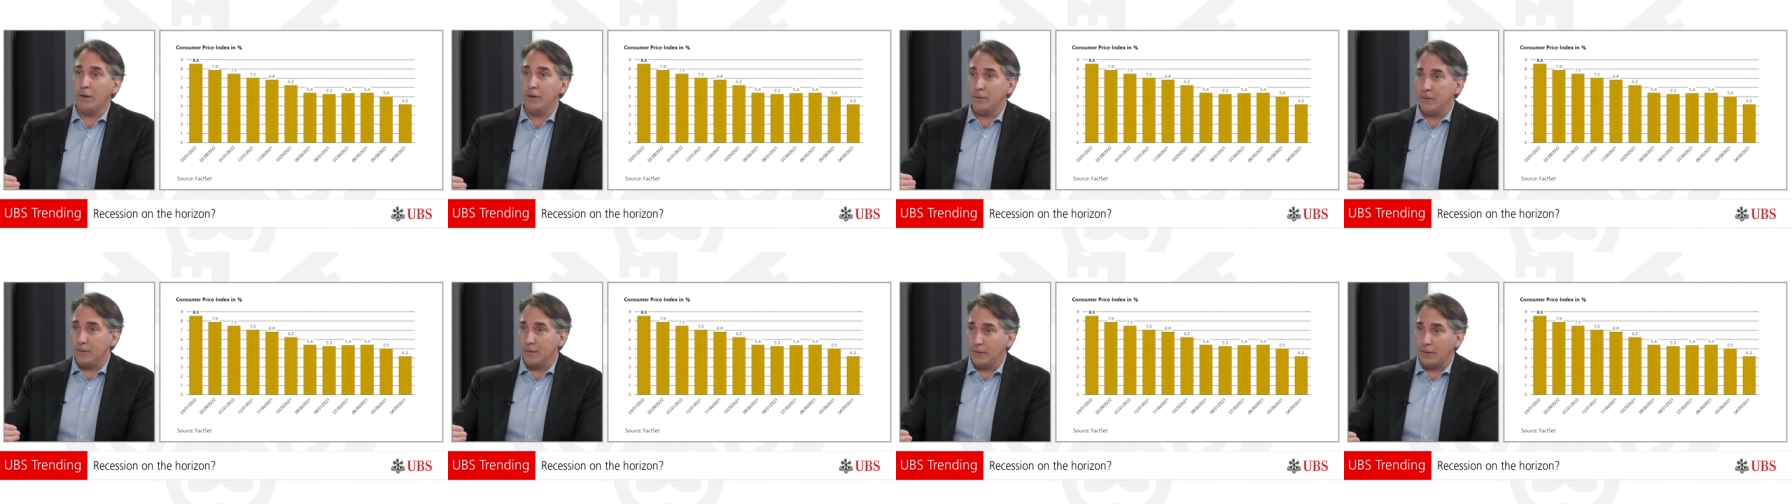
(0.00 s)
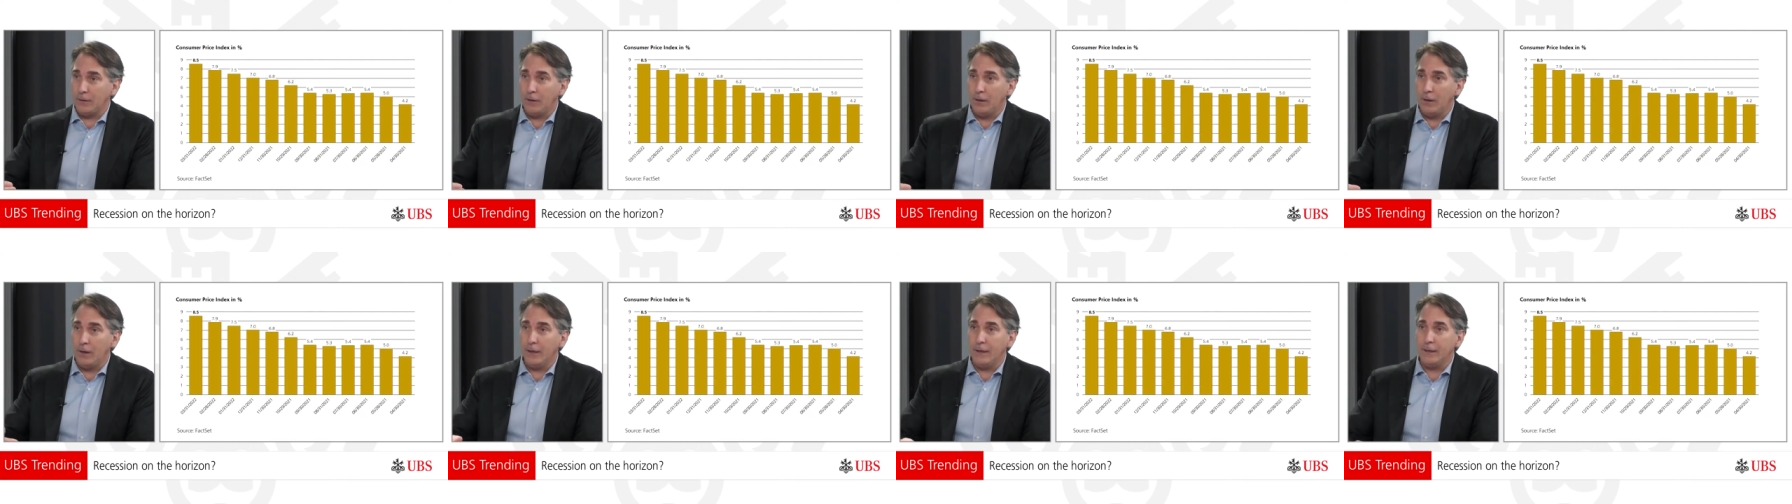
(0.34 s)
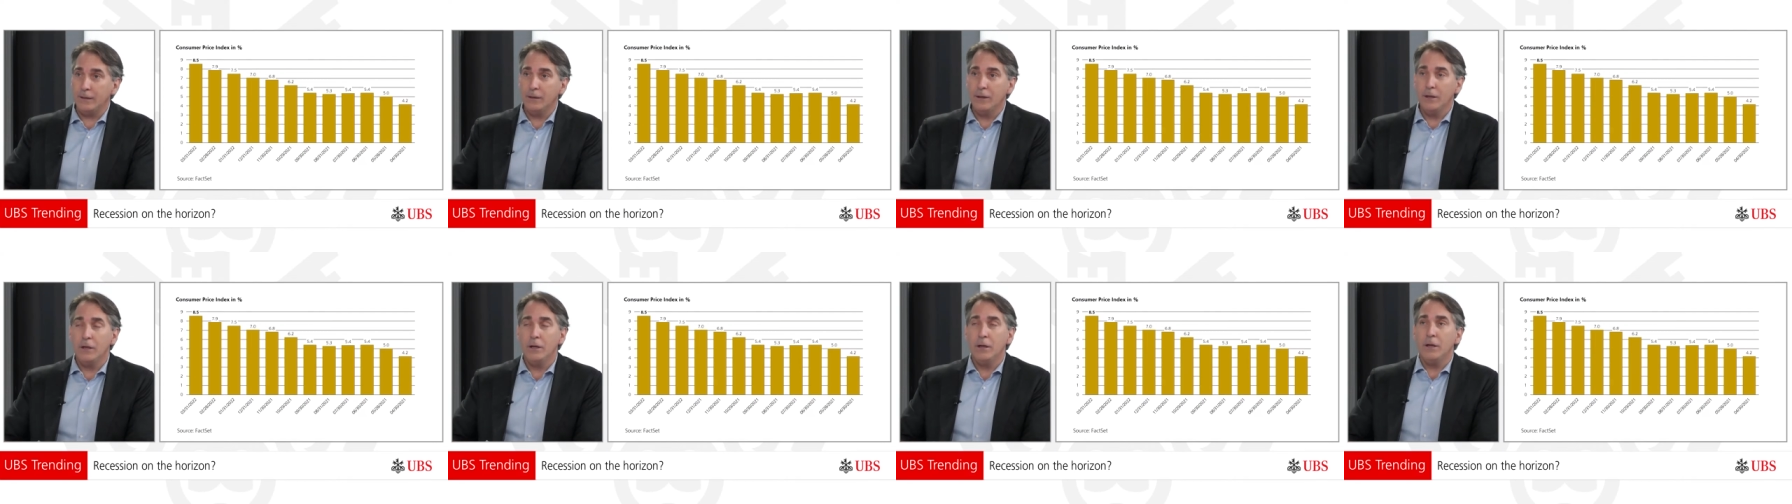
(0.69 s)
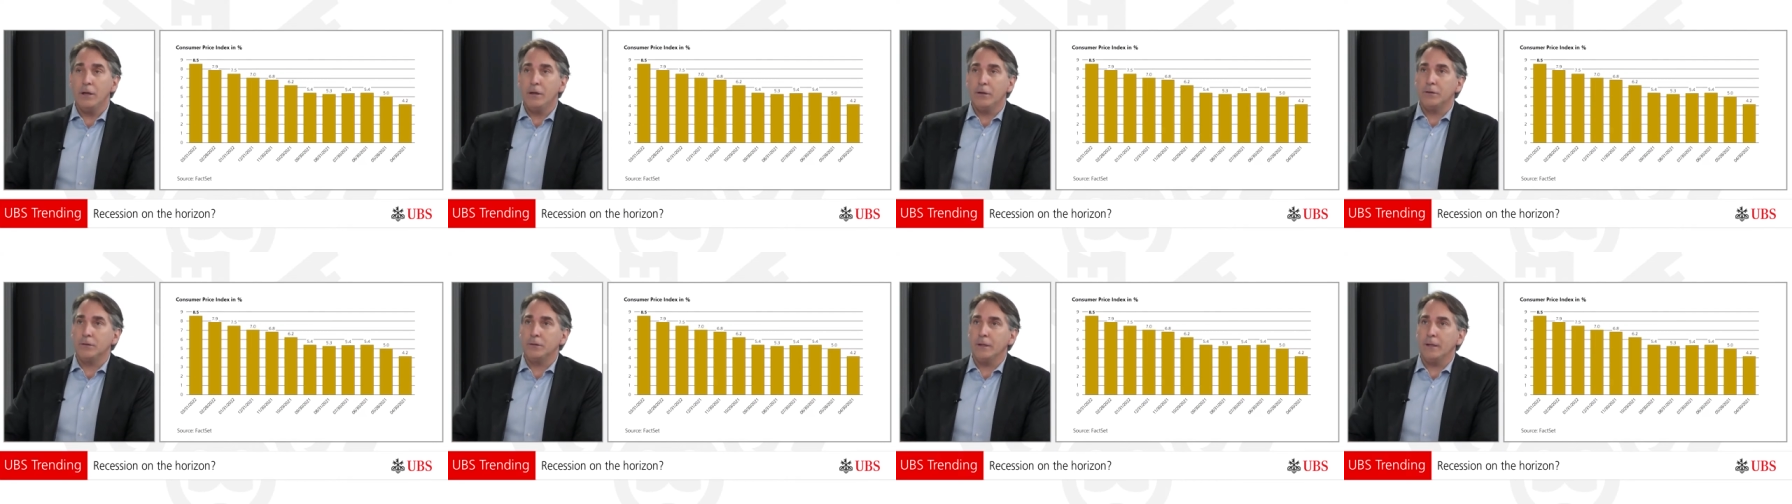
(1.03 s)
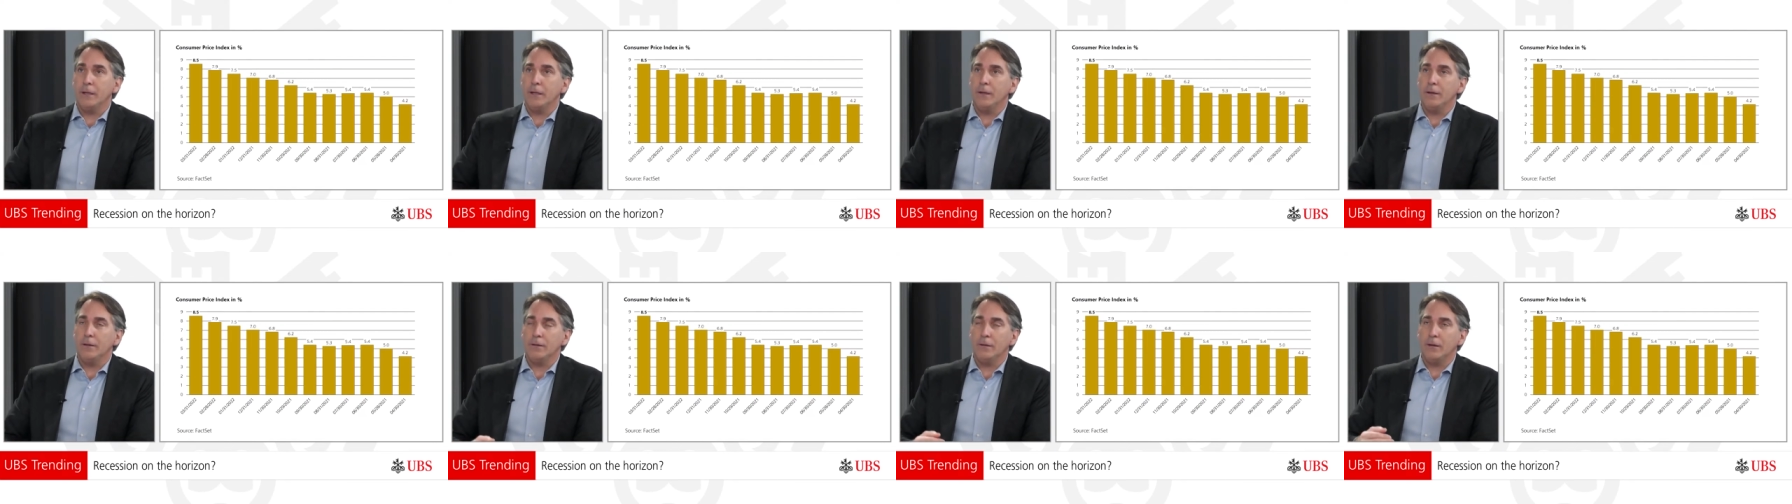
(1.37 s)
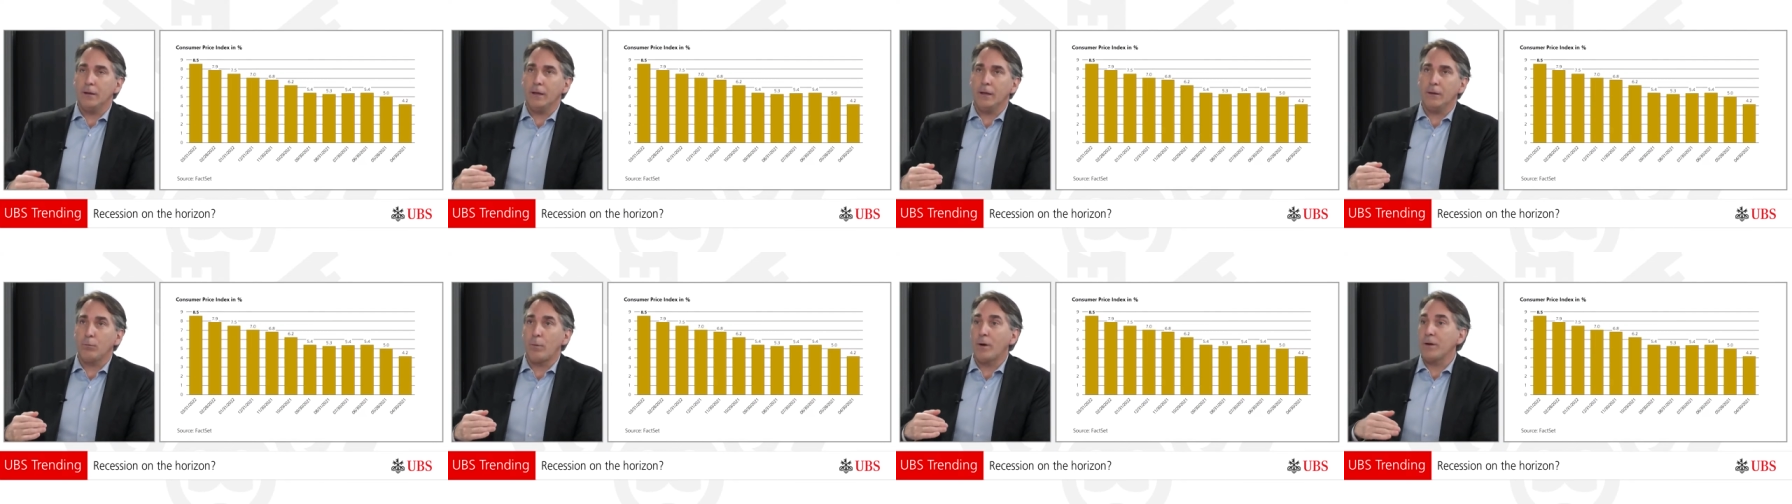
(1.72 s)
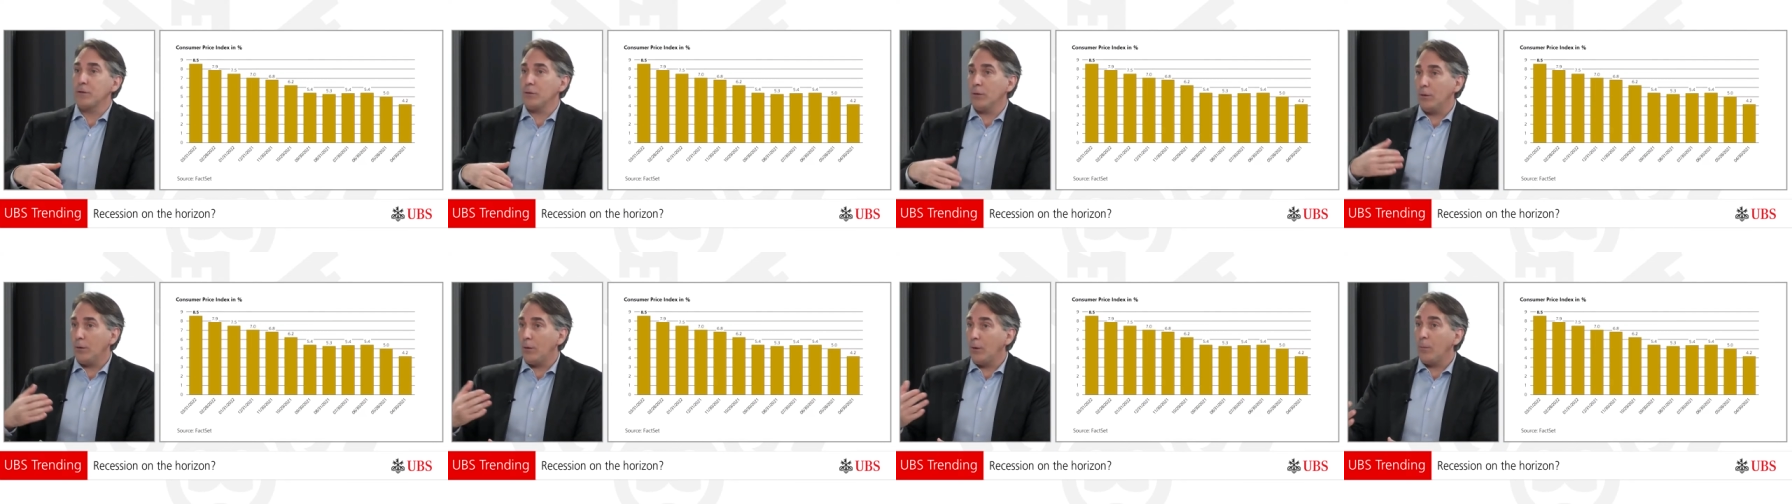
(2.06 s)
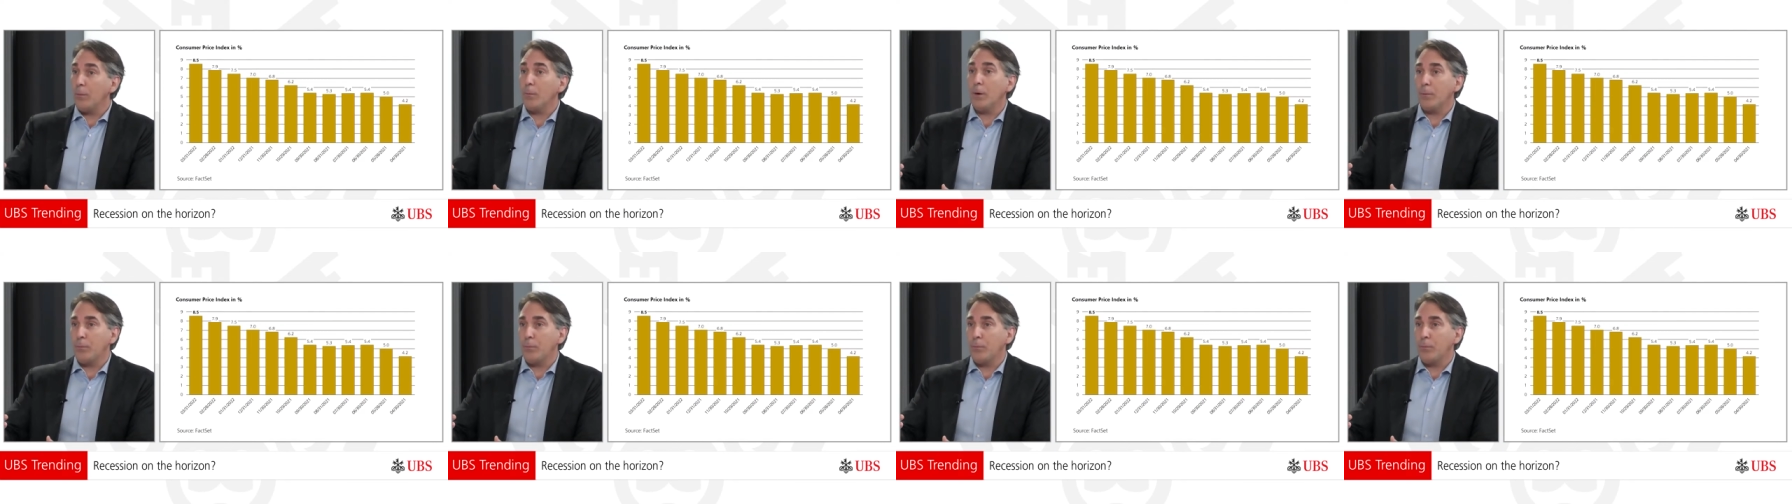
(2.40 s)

to decline. You're seeing like rental